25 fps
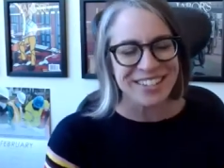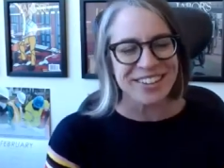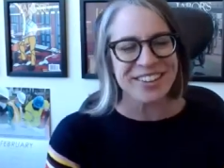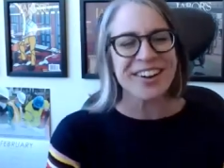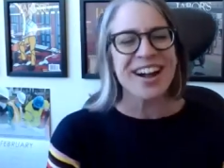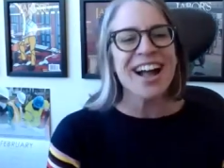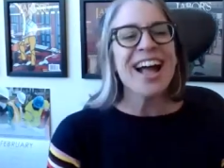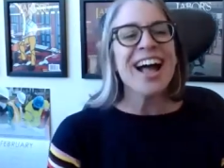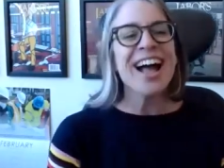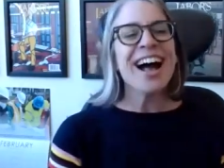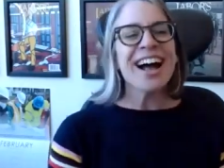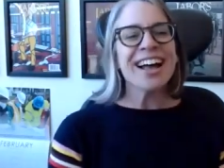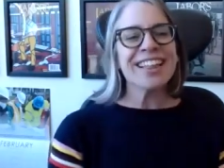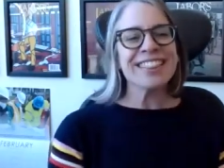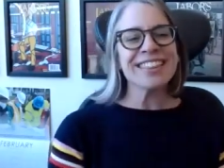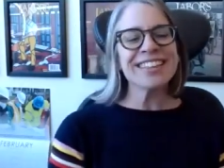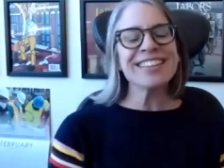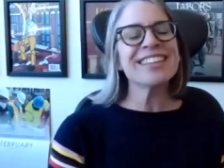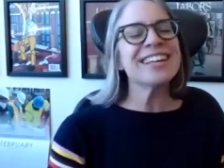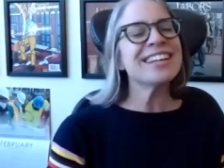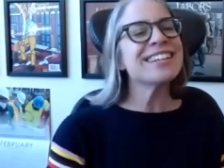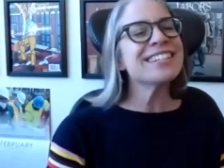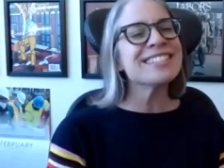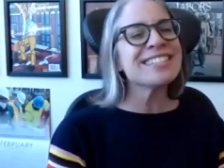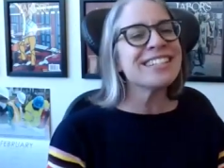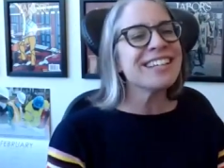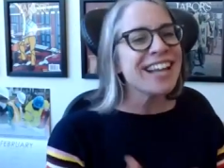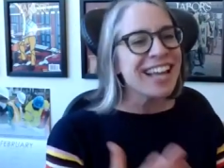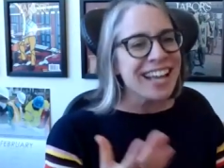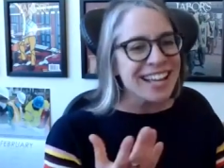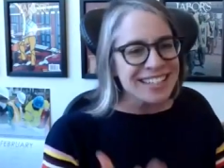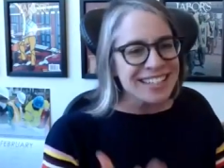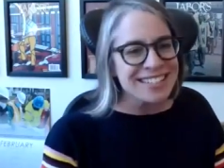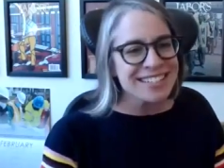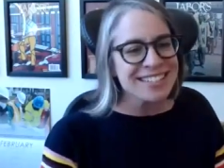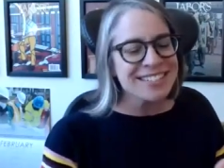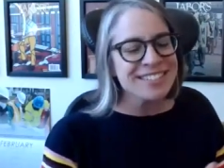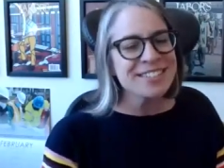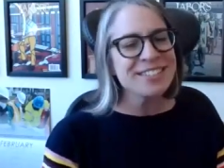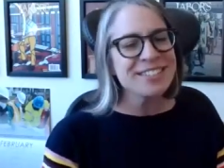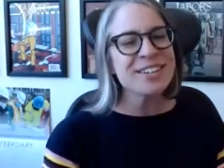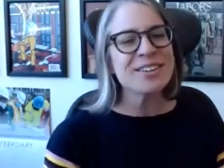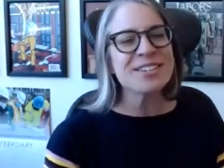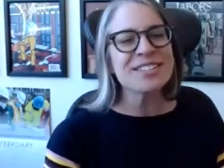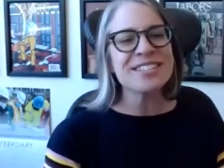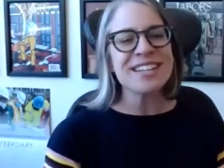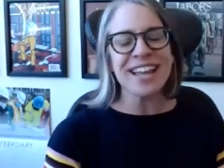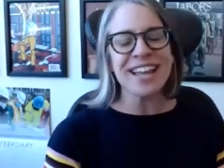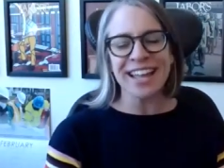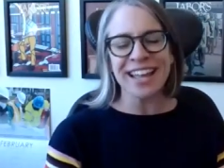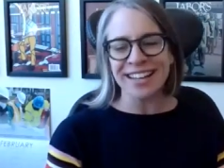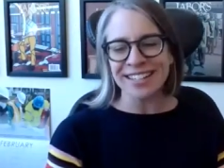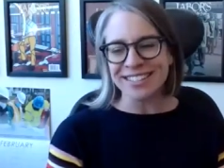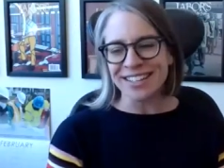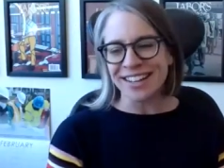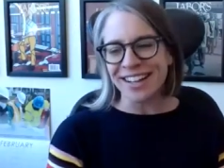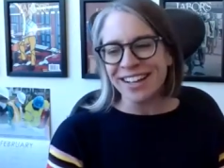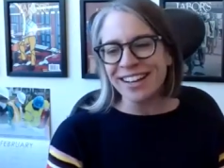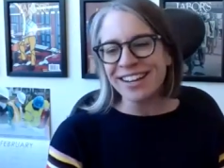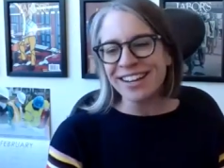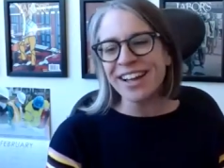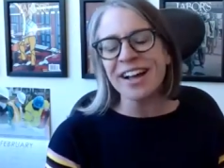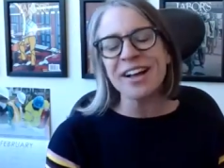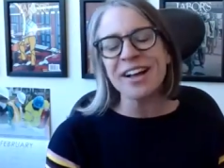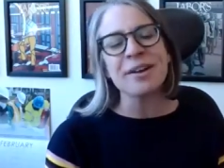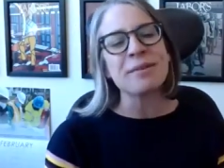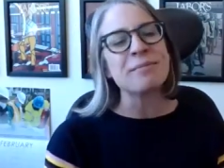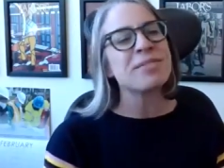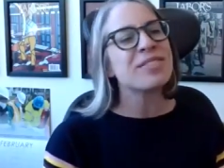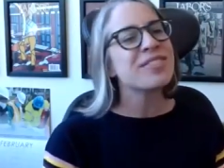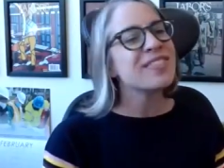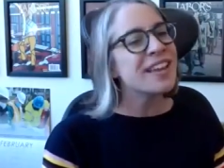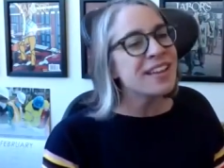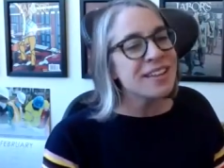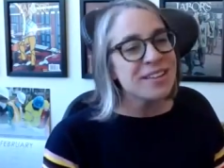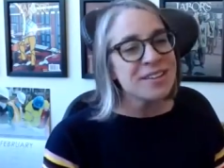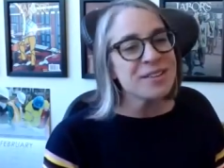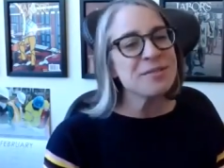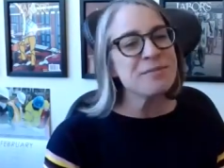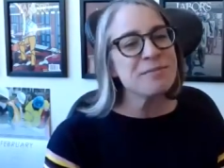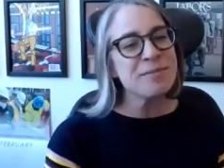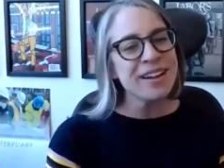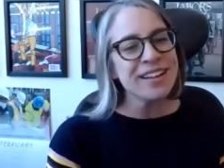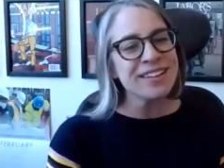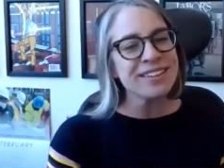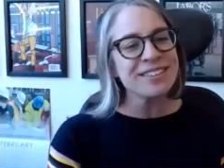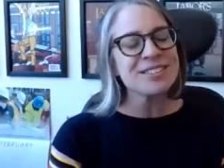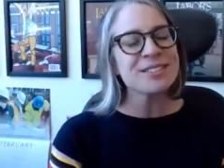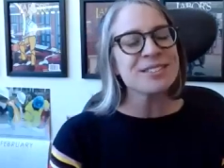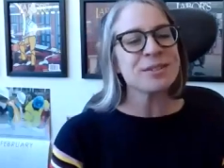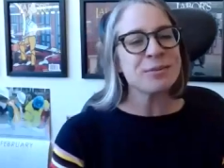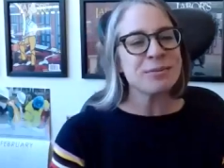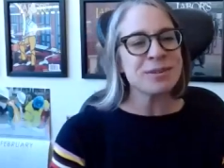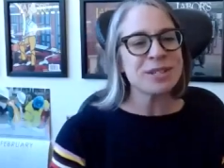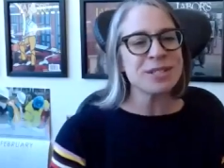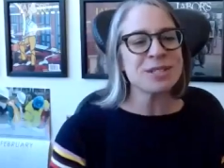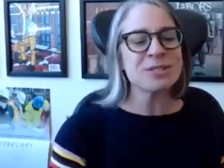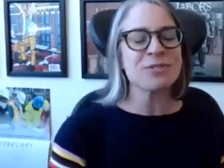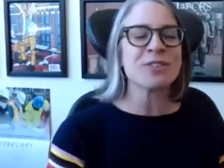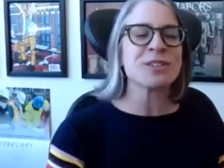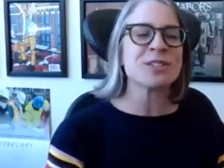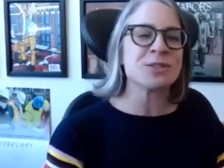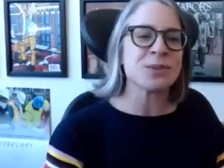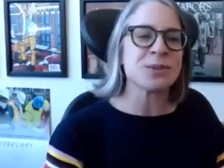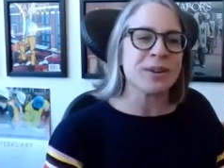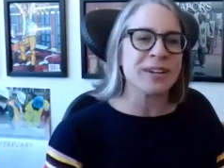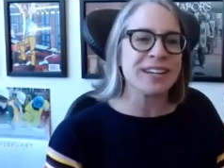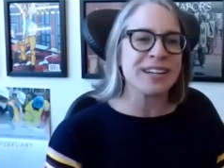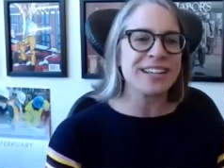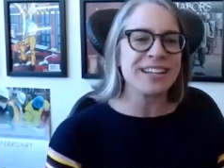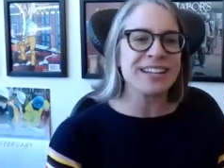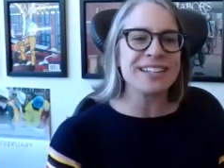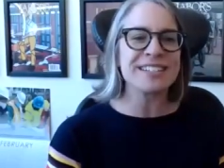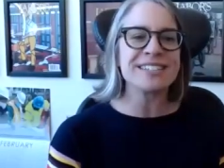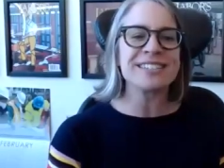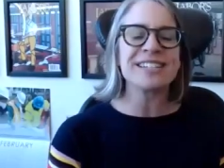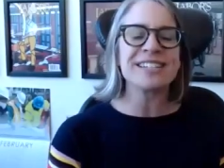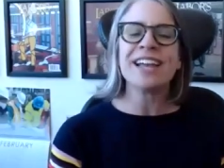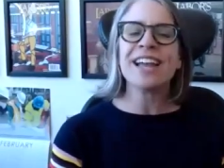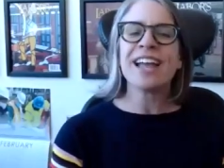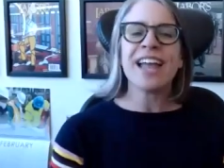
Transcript: so I think that is an excellent note to end on. Um, thank you, Michael, so much for joining us.